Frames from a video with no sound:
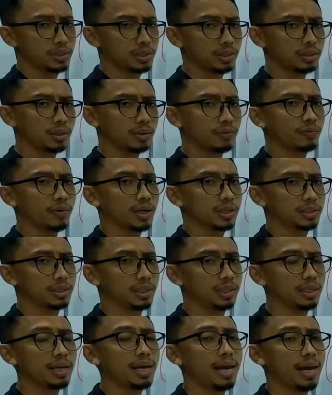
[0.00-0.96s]
certain
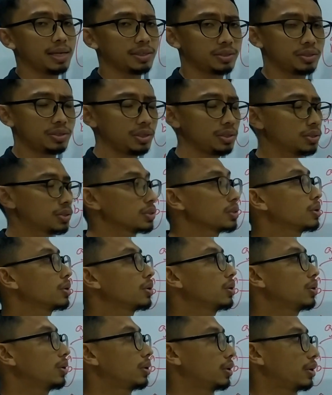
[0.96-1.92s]
function exists
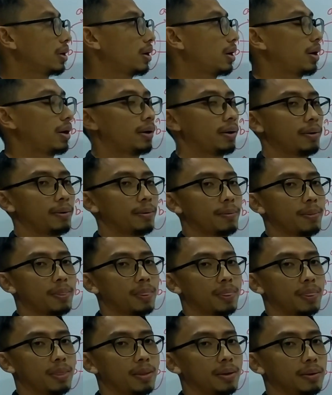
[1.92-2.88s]
or not.
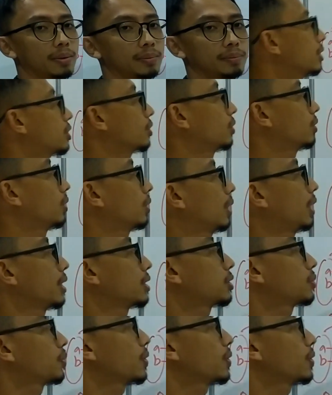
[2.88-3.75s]
So let's